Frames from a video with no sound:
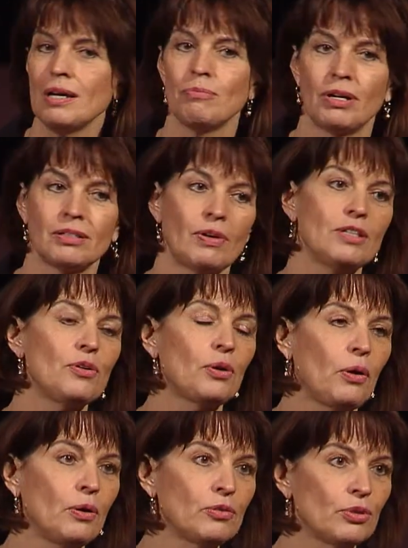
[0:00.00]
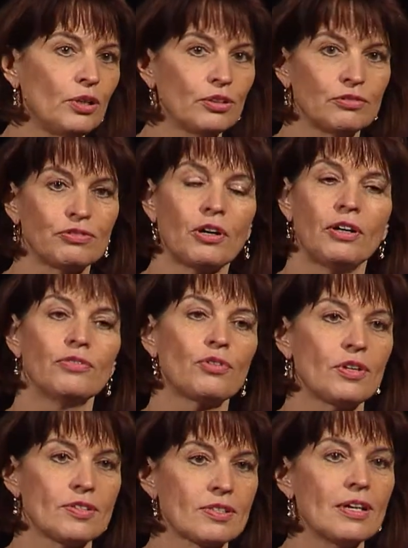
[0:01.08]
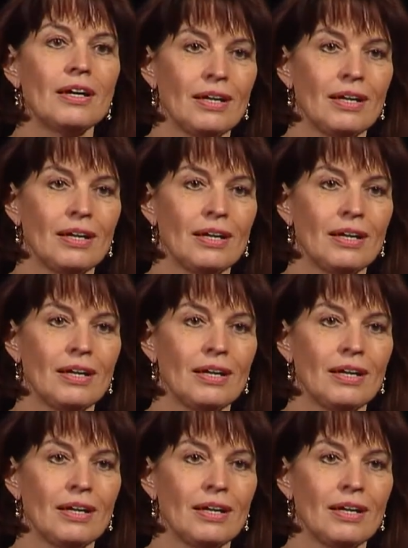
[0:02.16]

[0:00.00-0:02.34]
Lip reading: but when you go to a lot of countries